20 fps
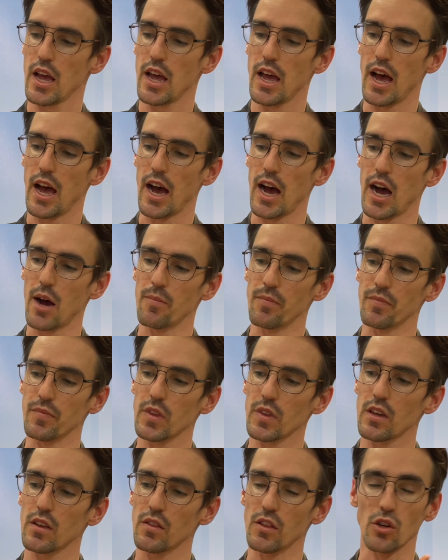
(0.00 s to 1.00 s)

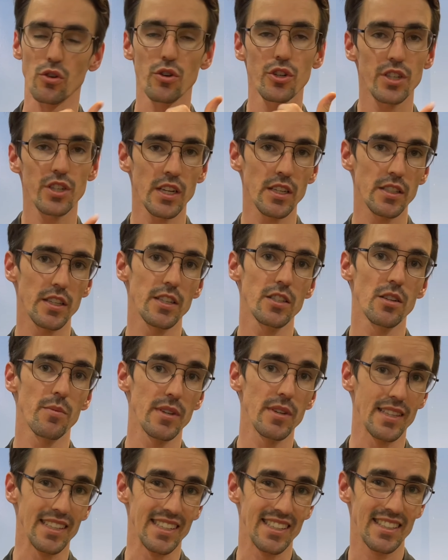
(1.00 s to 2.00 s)
The cushioning system
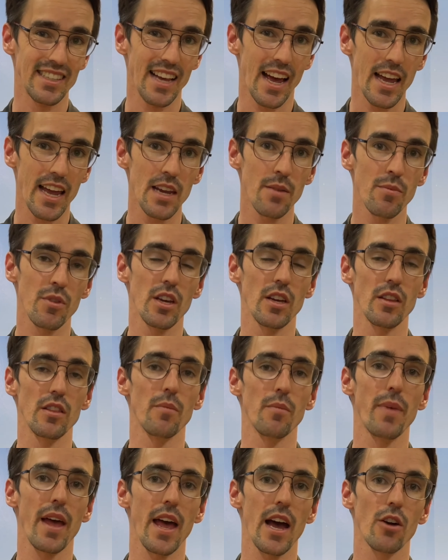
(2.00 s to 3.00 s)
is the same,
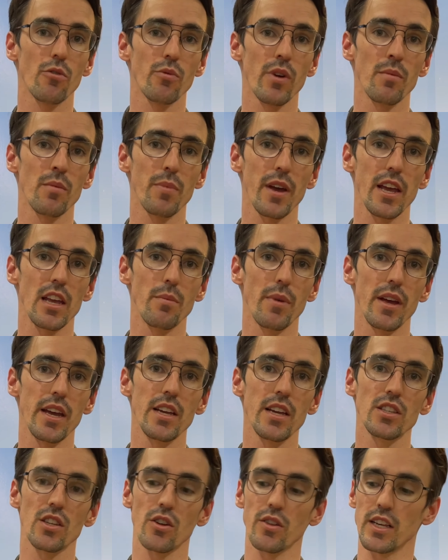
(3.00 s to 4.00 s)
the Power Run
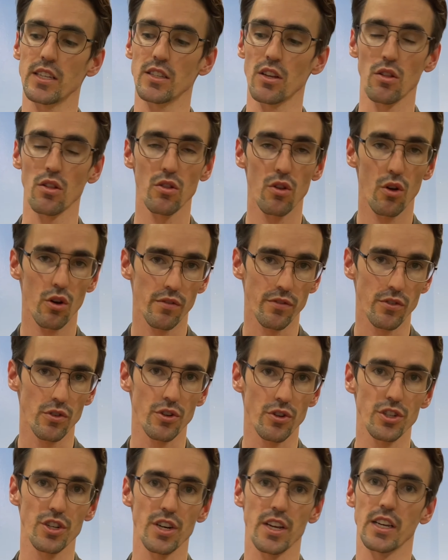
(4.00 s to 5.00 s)
PB, so there's a lot of
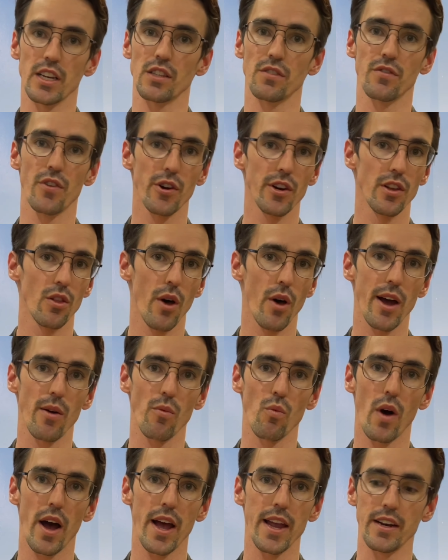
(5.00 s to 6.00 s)
cushioning, it's very
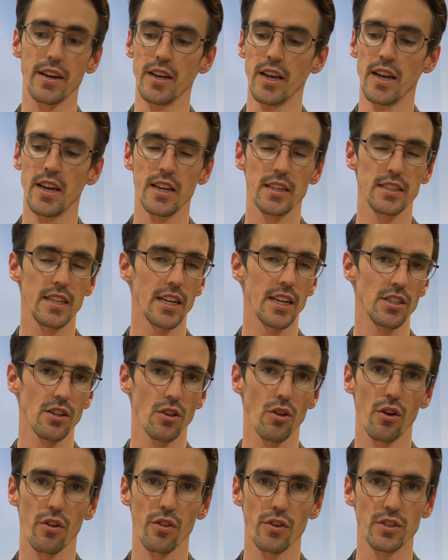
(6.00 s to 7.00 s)
lightweight, ticks a
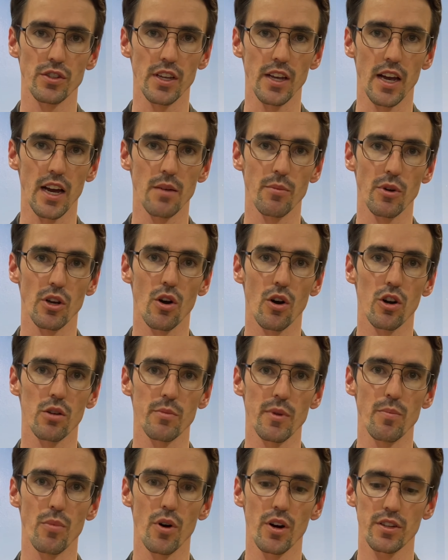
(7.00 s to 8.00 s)
lot of those economy
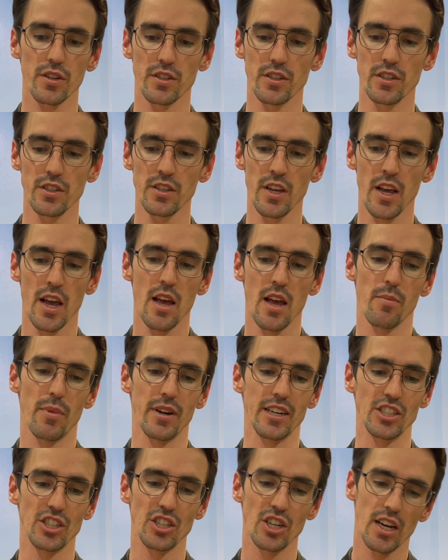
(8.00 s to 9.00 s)
boxes, but
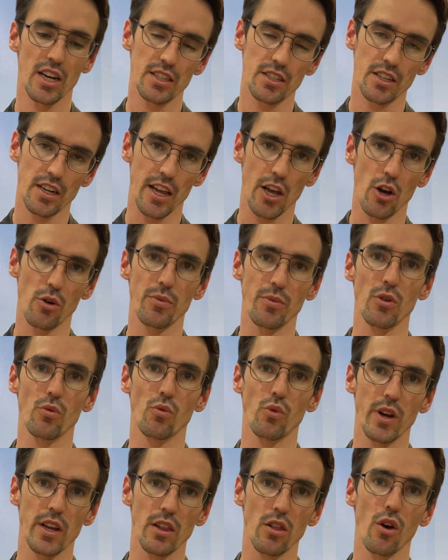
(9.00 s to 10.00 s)
it's just going to help you
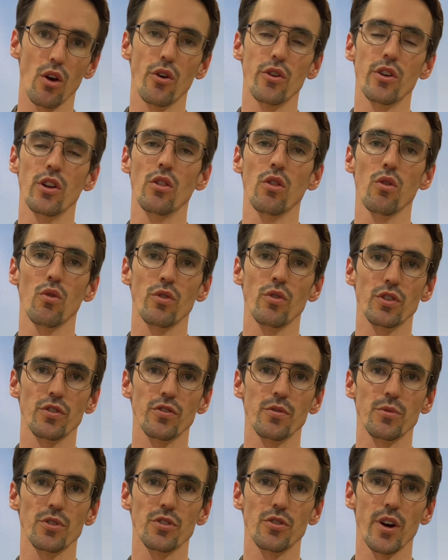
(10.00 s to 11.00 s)
reload and launch
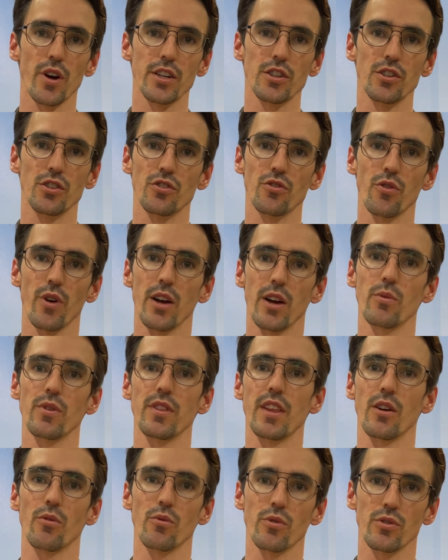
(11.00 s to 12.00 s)
from stride to stride with
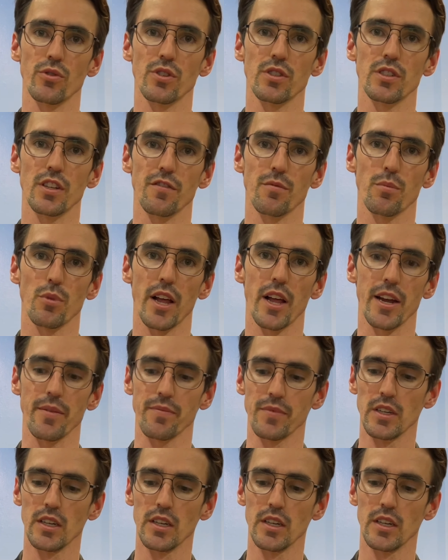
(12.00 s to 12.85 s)
that real stiff plate.